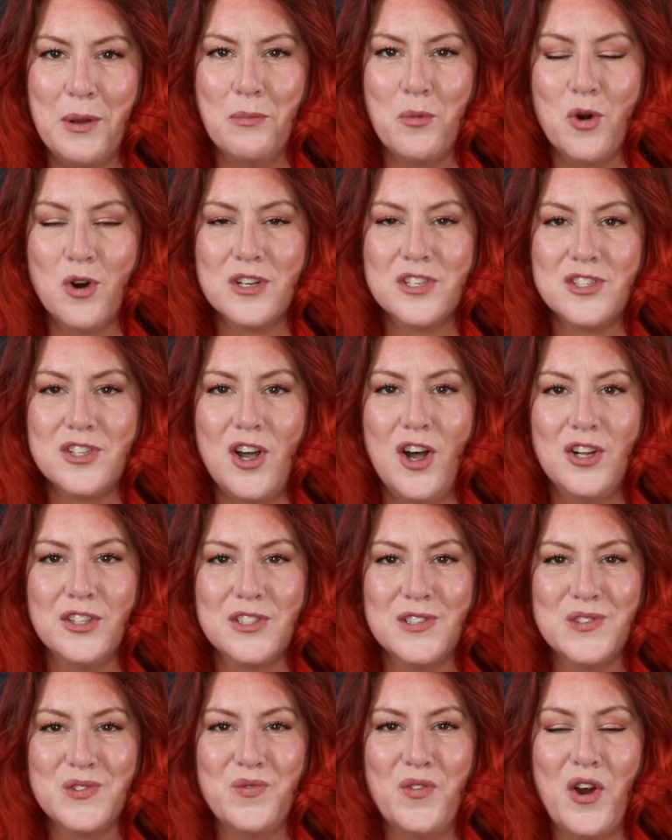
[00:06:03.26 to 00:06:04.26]
bit more
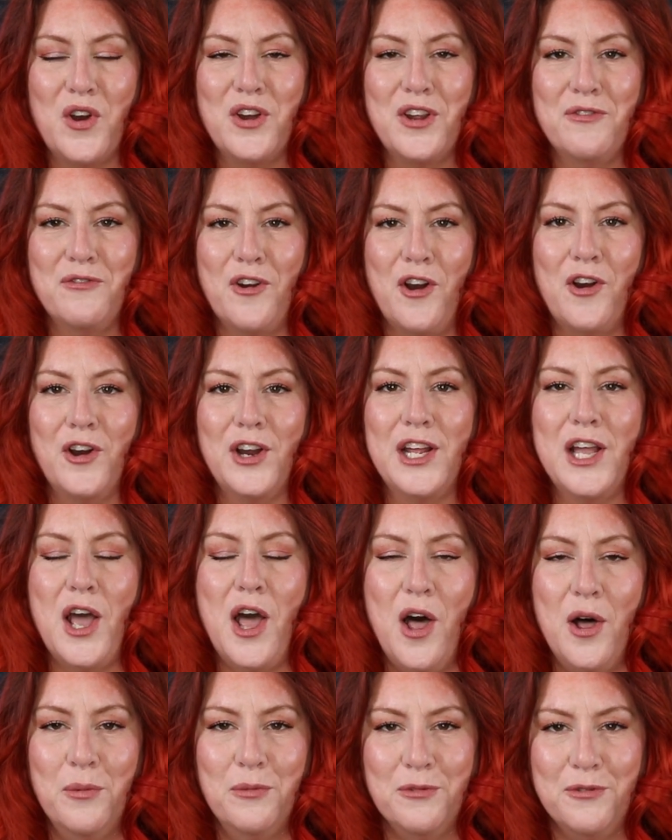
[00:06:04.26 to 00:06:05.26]
salt is very, very
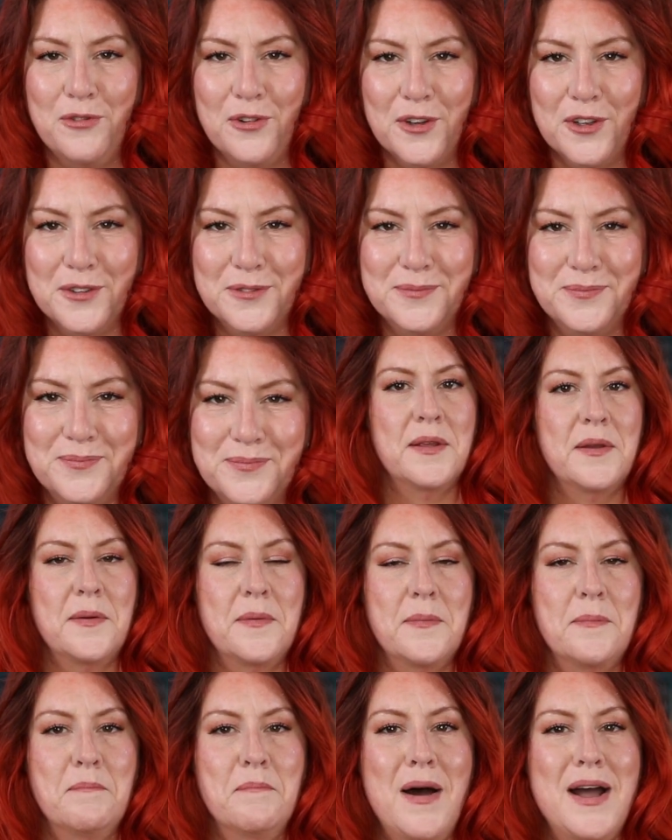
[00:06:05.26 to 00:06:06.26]
helpful.
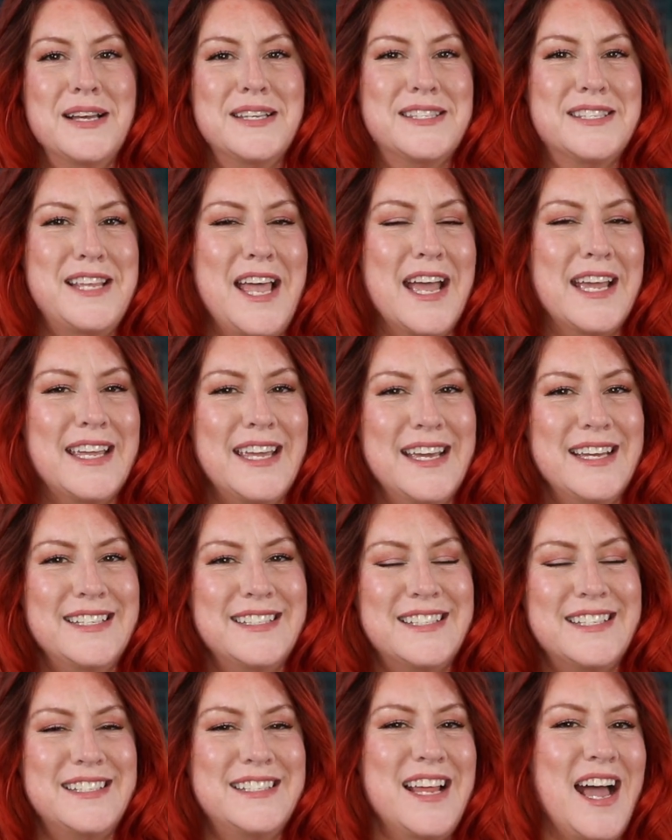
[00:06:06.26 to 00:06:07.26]
My
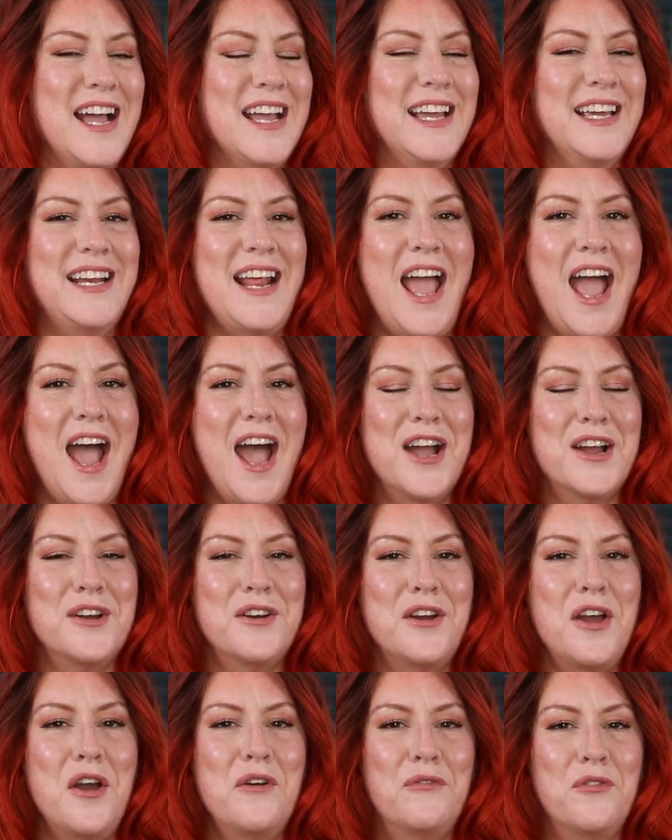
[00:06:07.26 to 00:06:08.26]
second diet
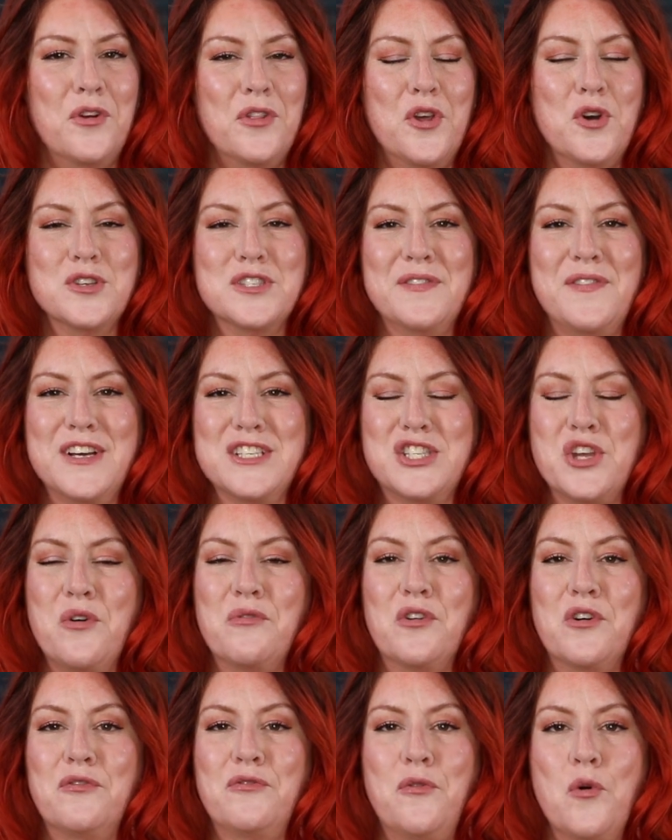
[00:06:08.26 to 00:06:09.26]
hack for those of us
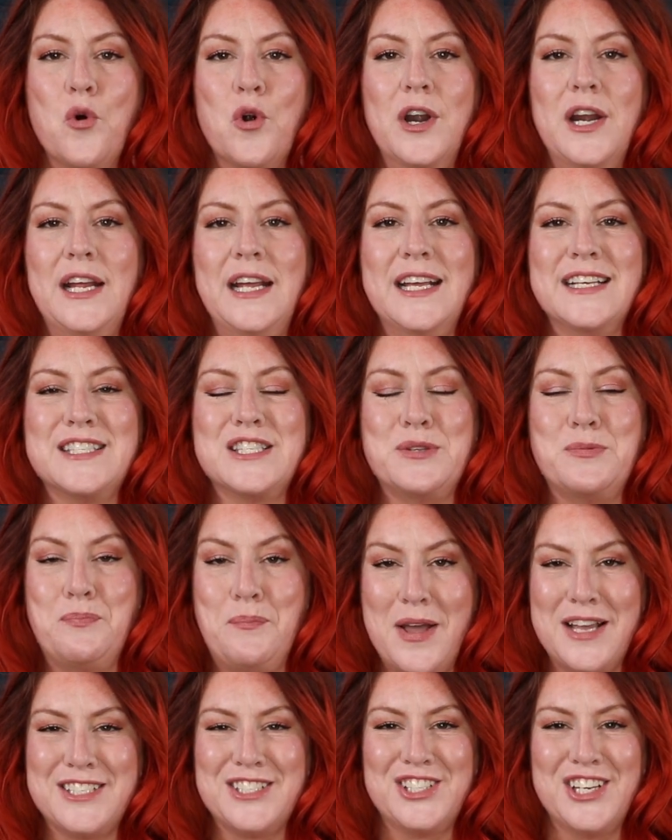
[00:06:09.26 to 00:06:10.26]
over 40,
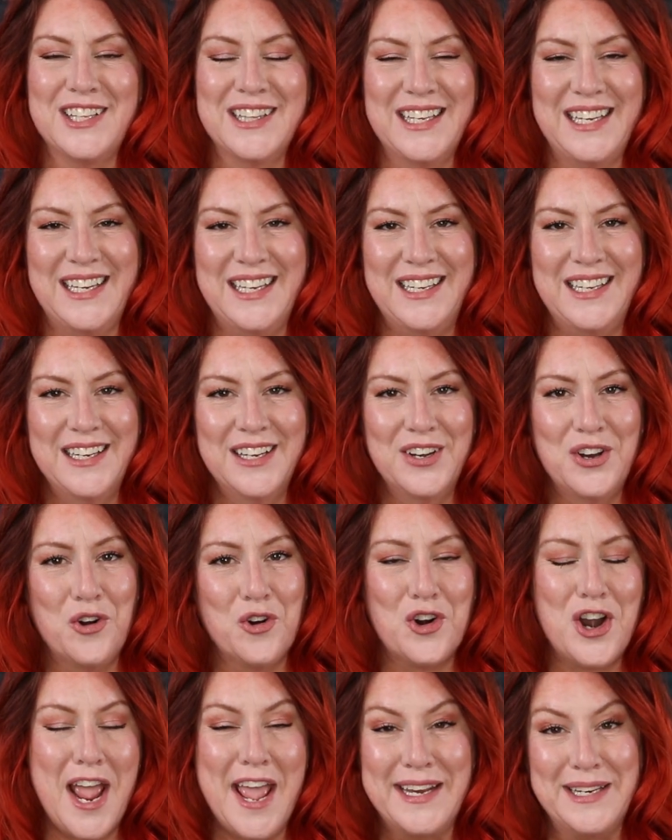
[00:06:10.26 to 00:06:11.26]
especially,
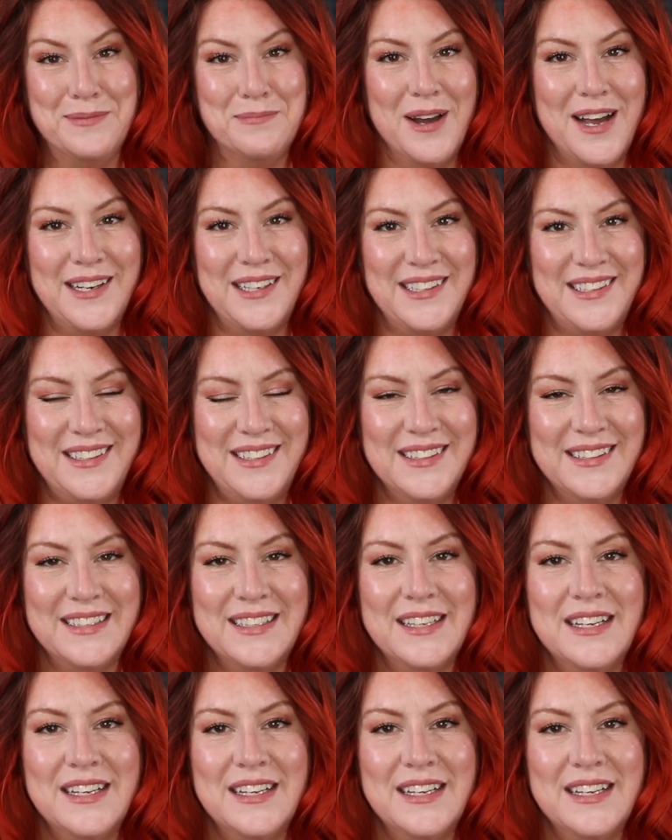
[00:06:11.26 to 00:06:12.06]
or anybody,